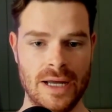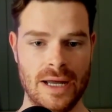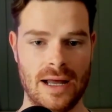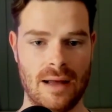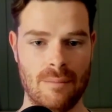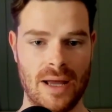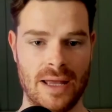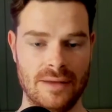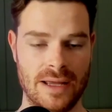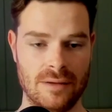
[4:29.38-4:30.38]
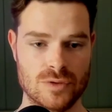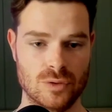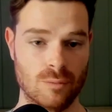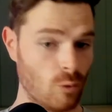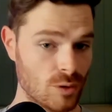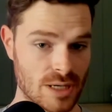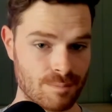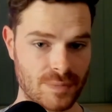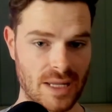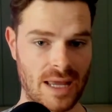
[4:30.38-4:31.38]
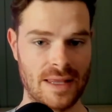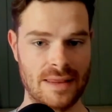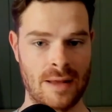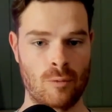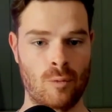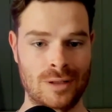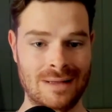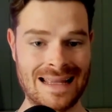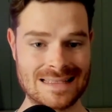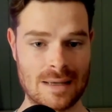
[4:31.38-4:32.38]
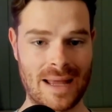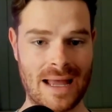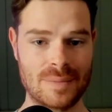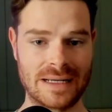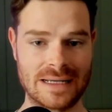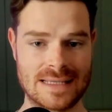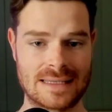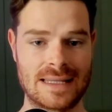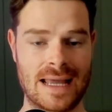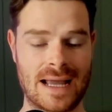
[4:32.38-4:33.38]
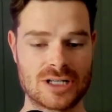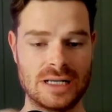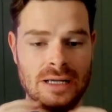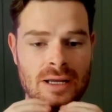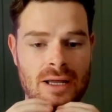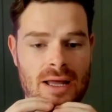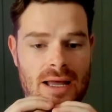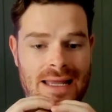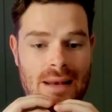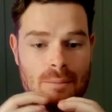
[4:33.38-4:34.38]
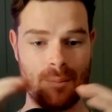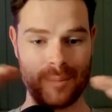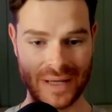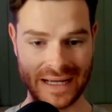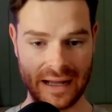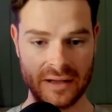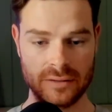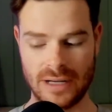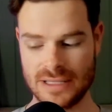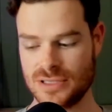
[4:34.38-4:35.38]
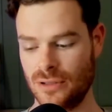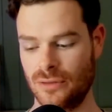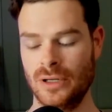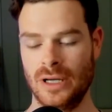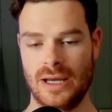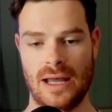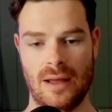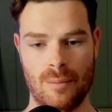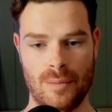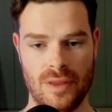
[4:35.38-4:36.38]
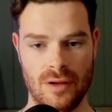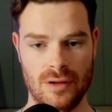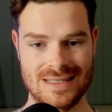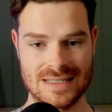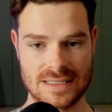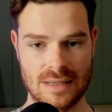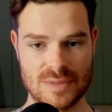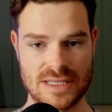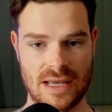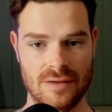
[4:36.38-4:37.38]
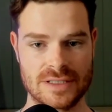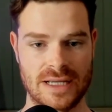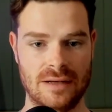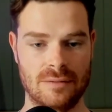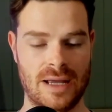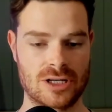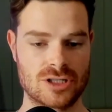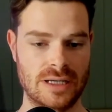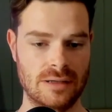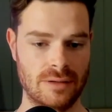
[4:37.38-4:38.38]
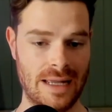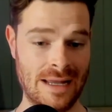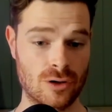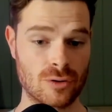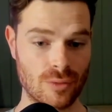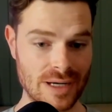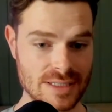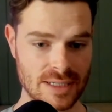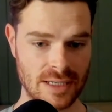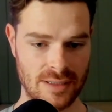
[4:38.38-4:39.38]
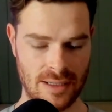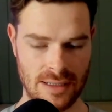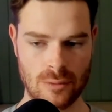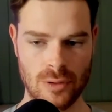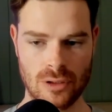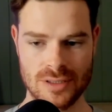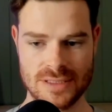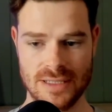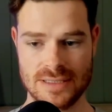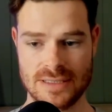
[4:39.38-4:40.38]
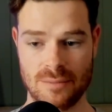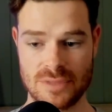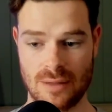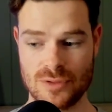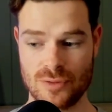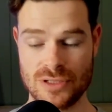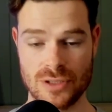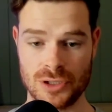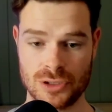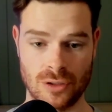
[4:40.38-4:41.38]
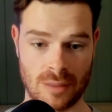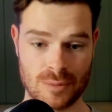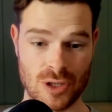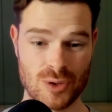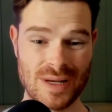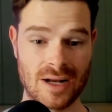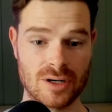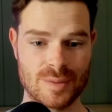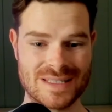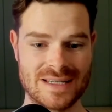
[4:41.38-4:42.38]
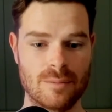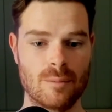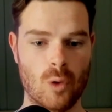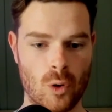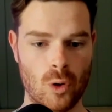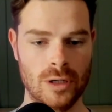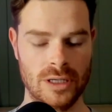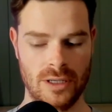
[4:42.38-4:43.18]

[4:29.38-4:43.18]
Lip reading: and they absorb water. And then what ends up happening is that they actually get bigger, right? So the discs themselves can actually increase in the liquid content. Sometimes research shown up to 300% more